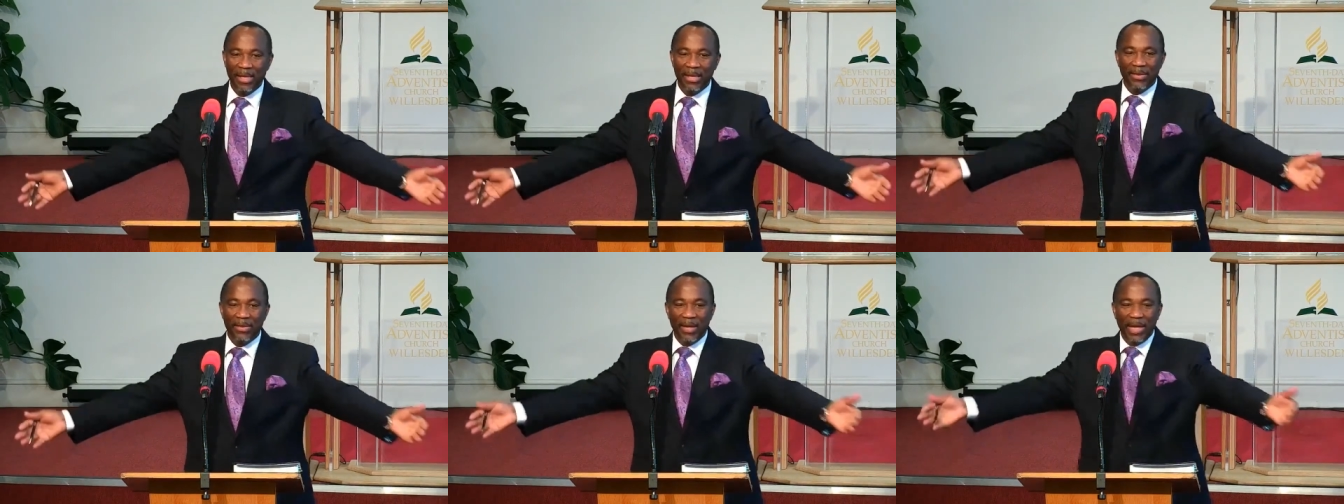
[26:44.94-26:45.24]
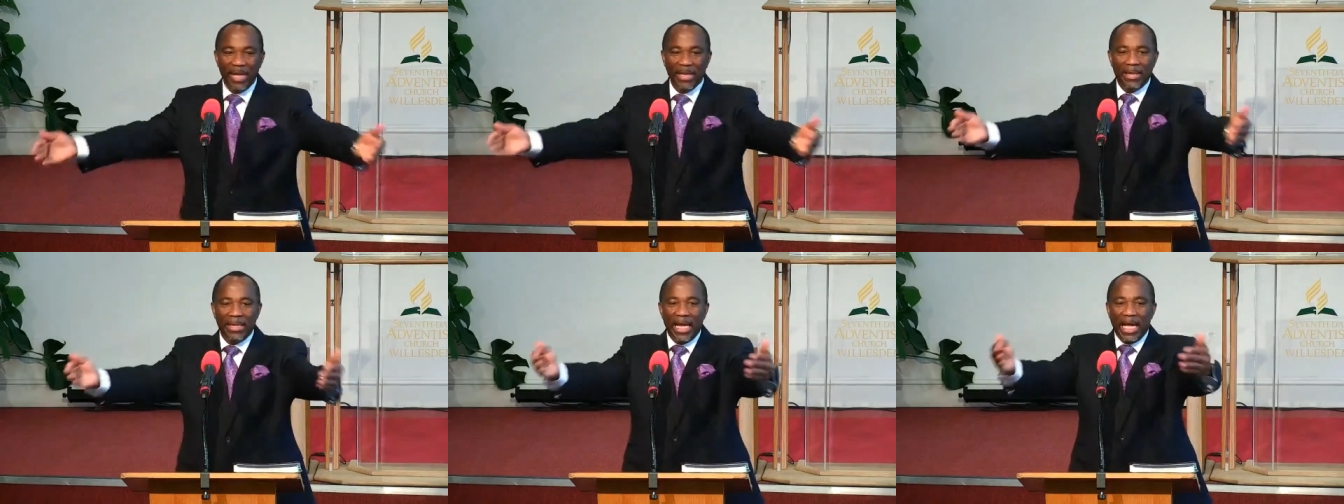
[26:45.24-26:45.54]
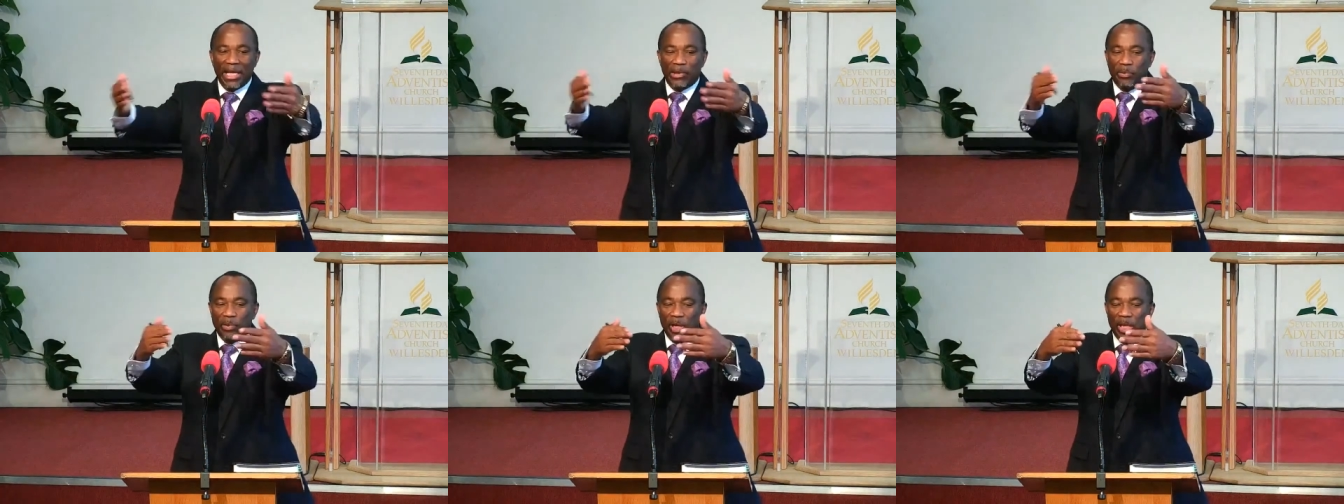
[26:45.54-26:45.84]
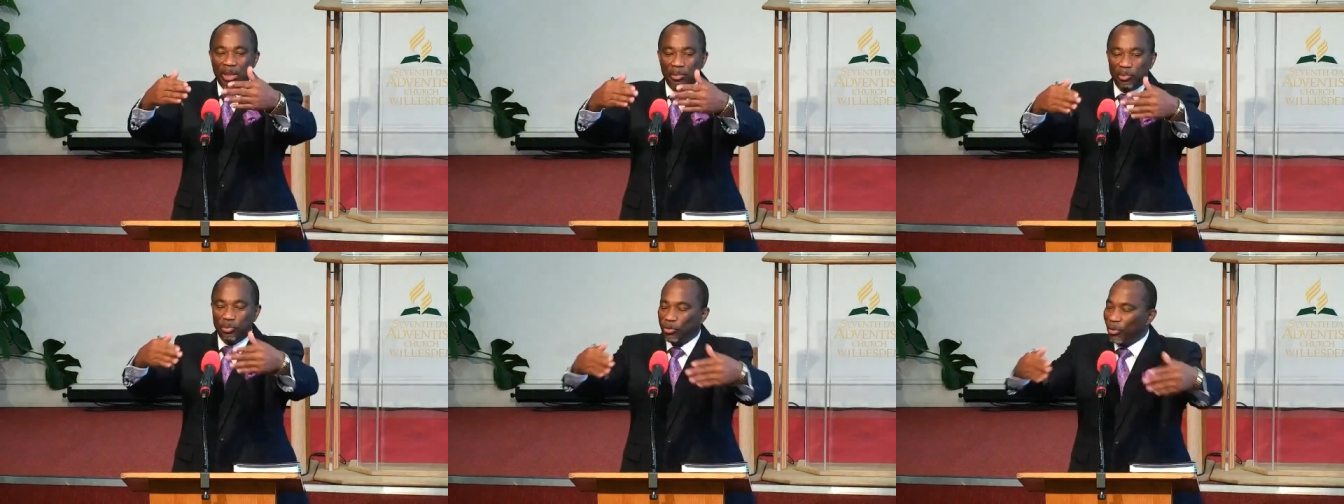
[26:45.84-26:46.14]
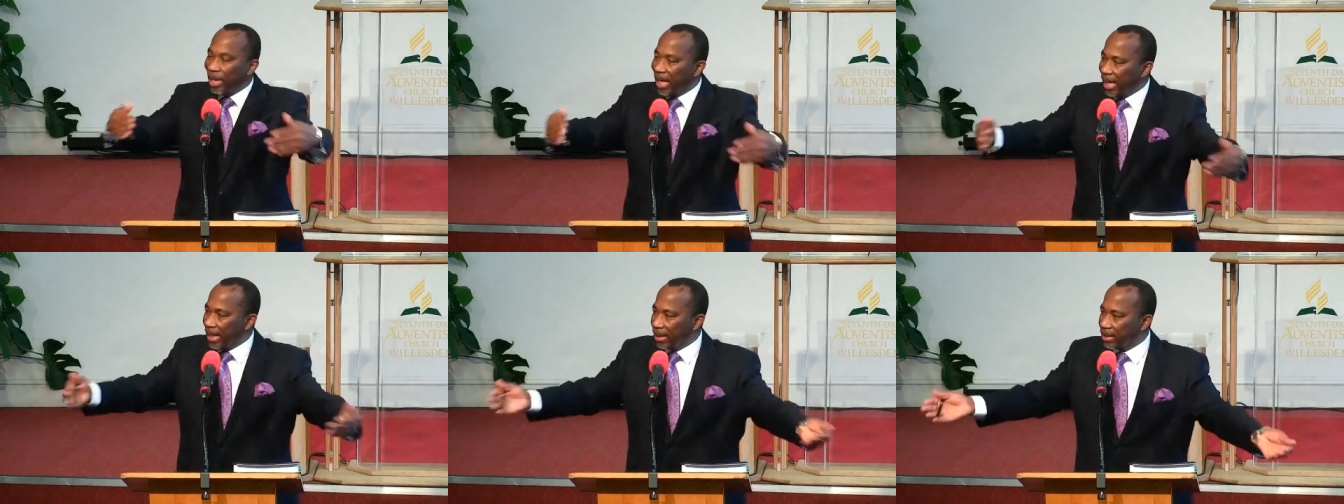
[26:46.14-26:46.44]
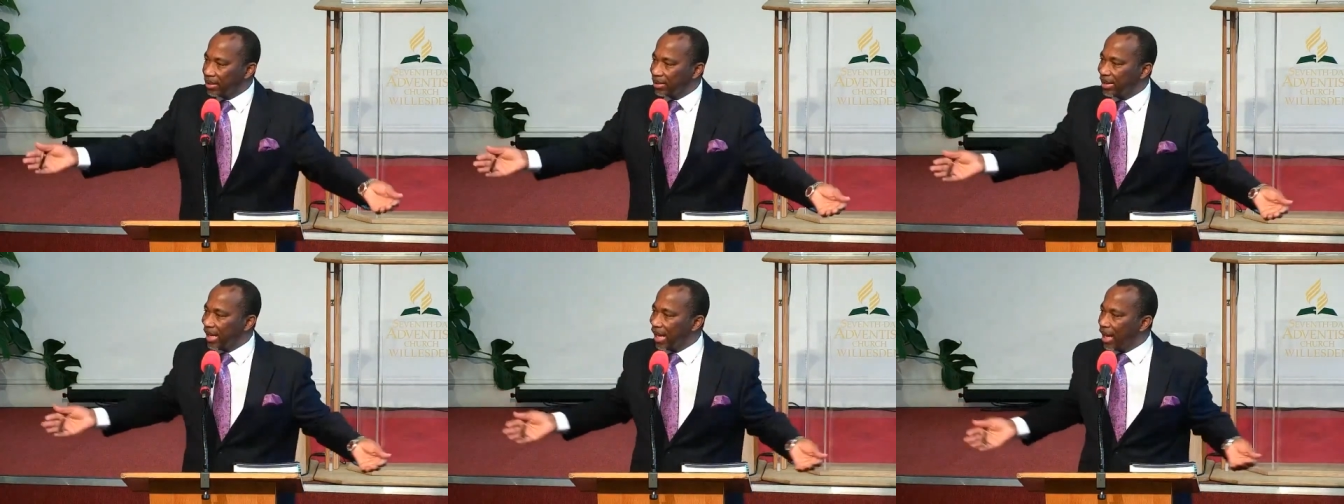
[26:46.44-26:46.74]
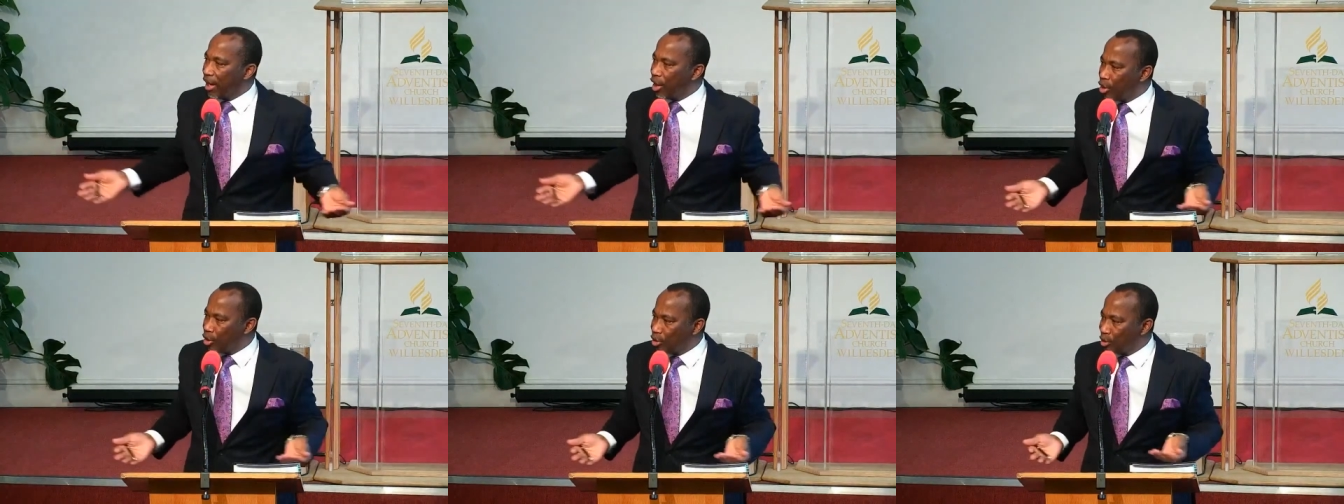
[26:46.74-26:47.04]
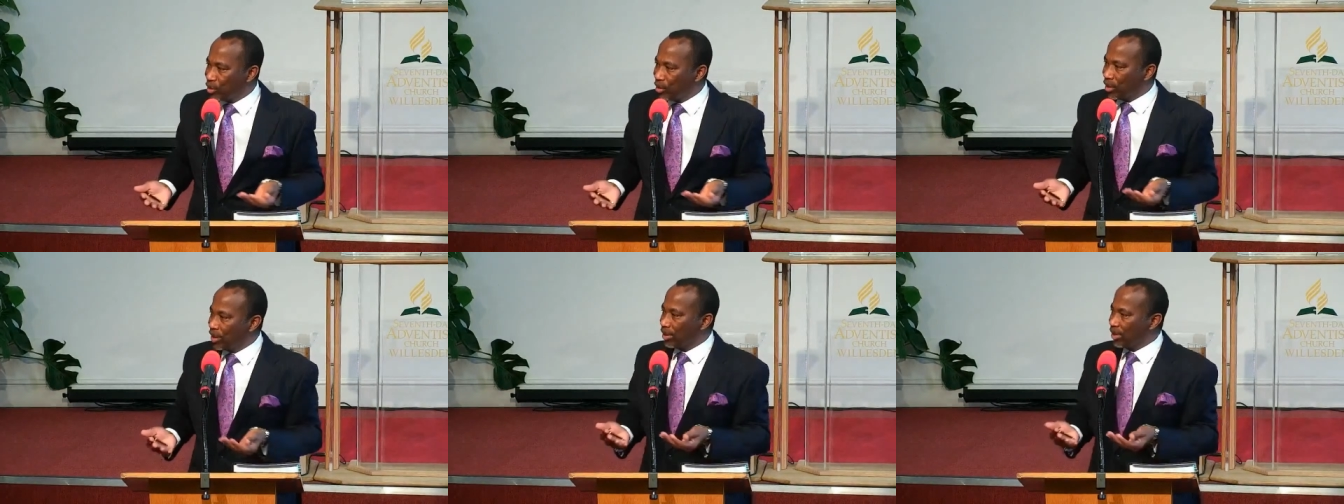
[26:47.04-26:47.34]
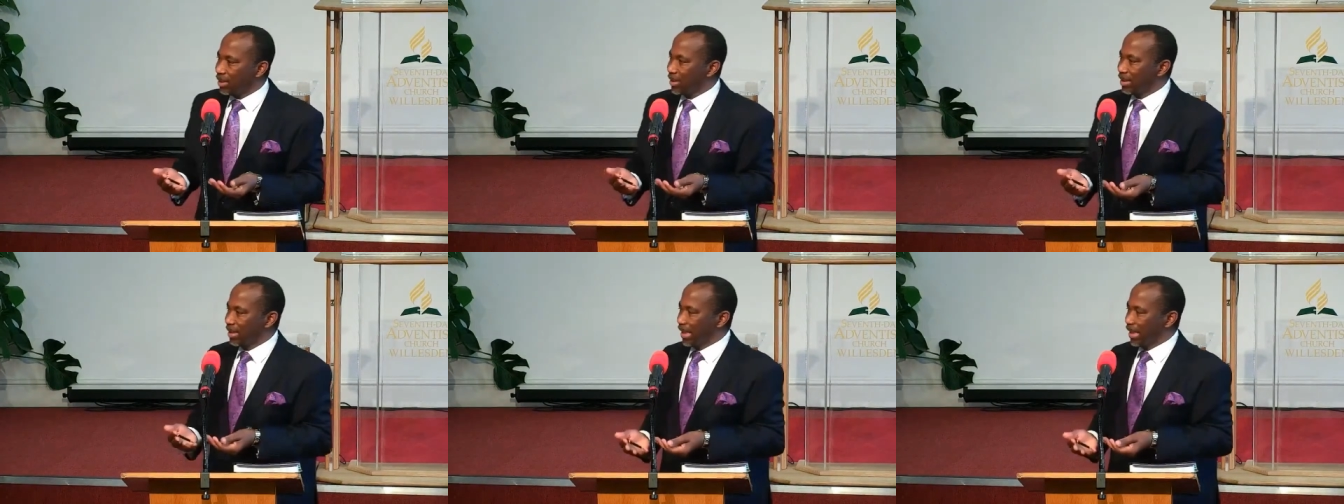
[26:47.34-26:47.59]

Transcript: then that will bring down